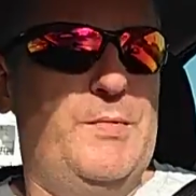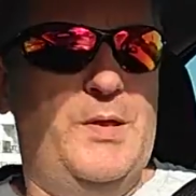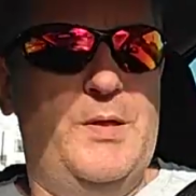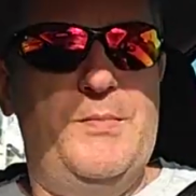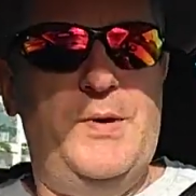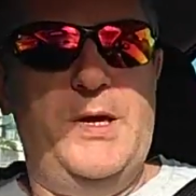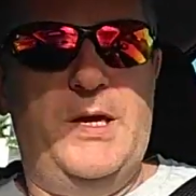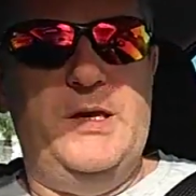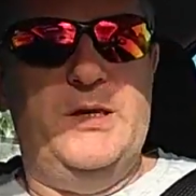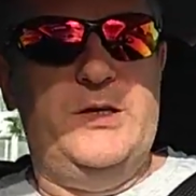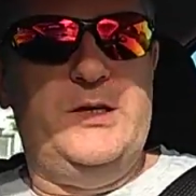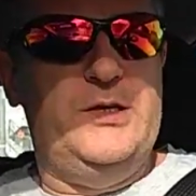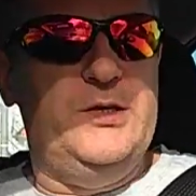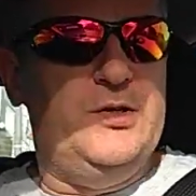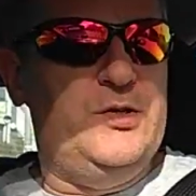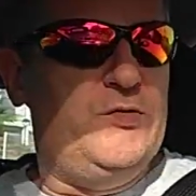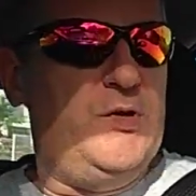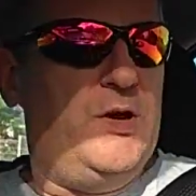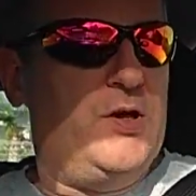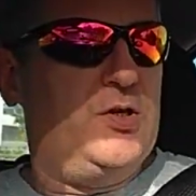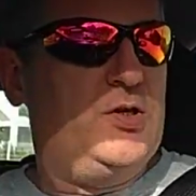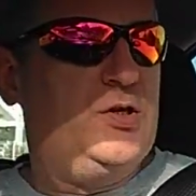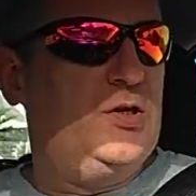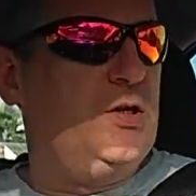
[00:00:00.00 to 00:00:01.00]
of the biggest
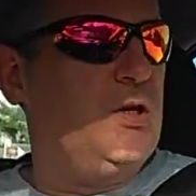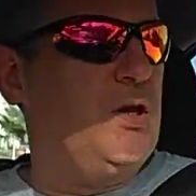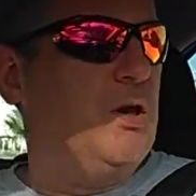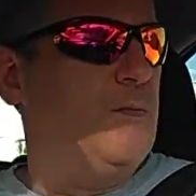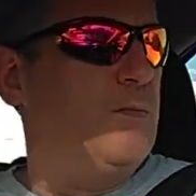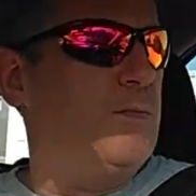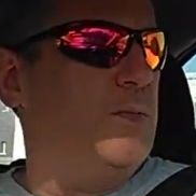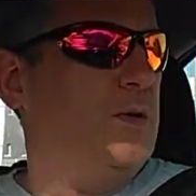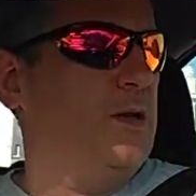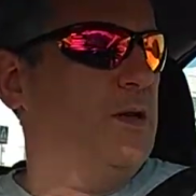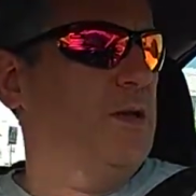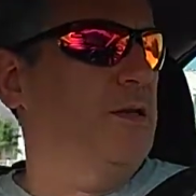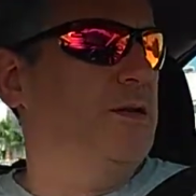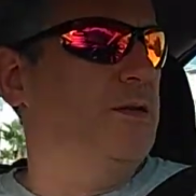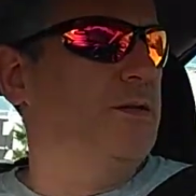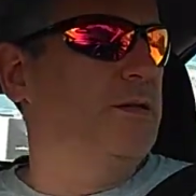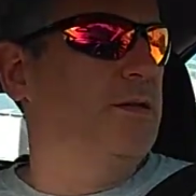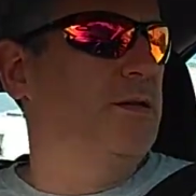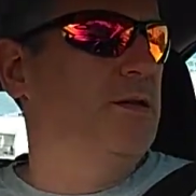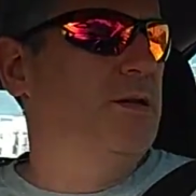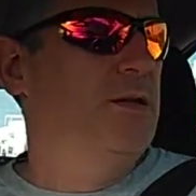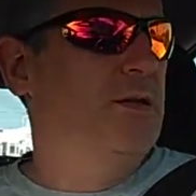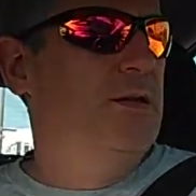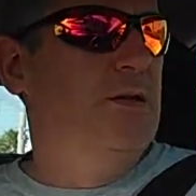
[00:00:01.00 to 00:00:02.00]
construction companies,
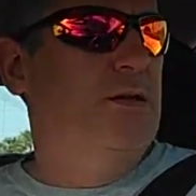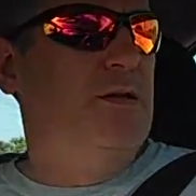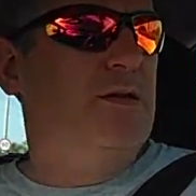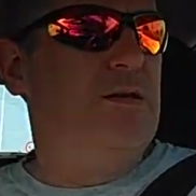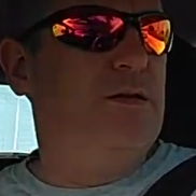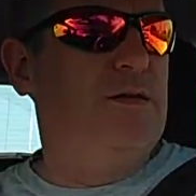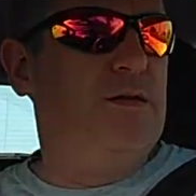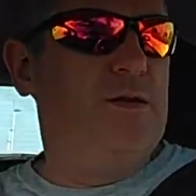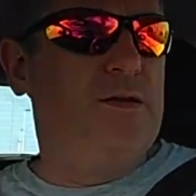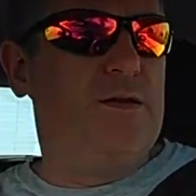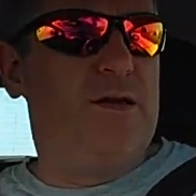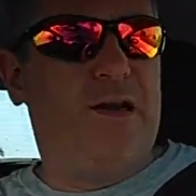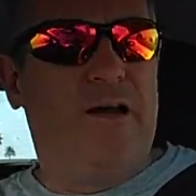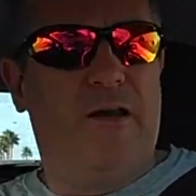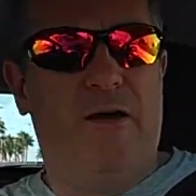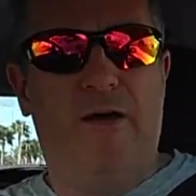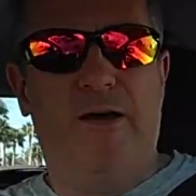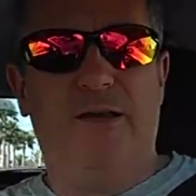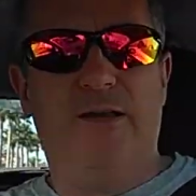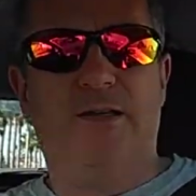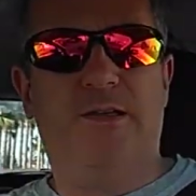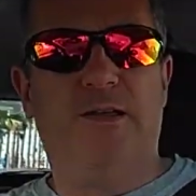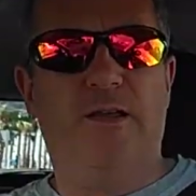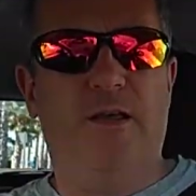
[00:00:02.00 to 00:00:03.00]
and
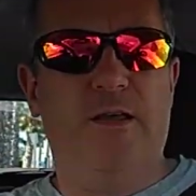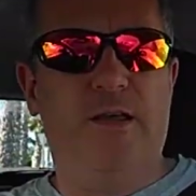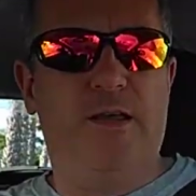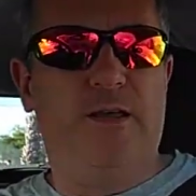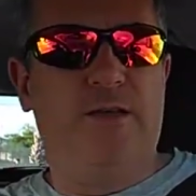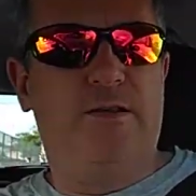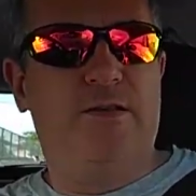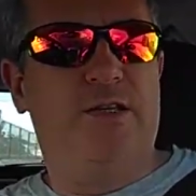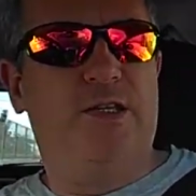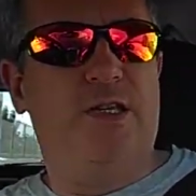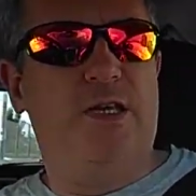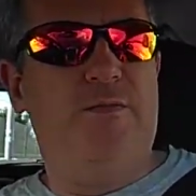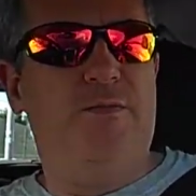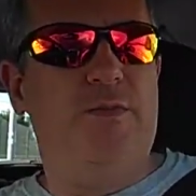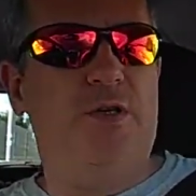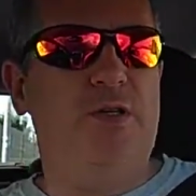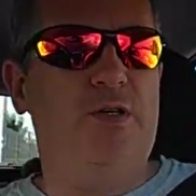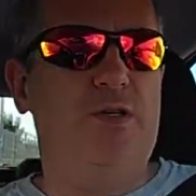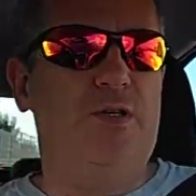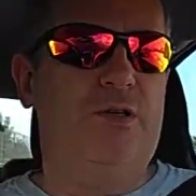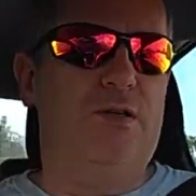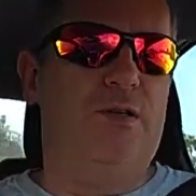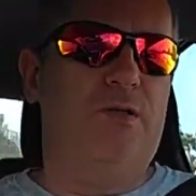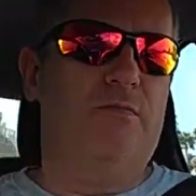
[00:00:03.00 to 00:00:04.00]
clients like
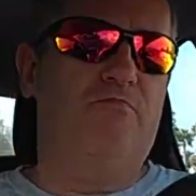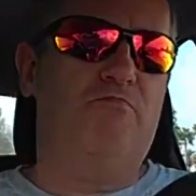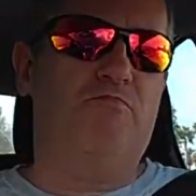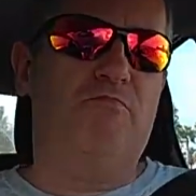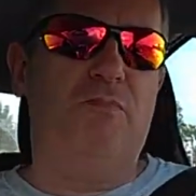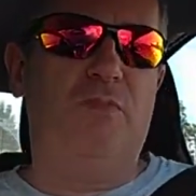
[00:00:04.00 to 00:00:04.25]
Siemens,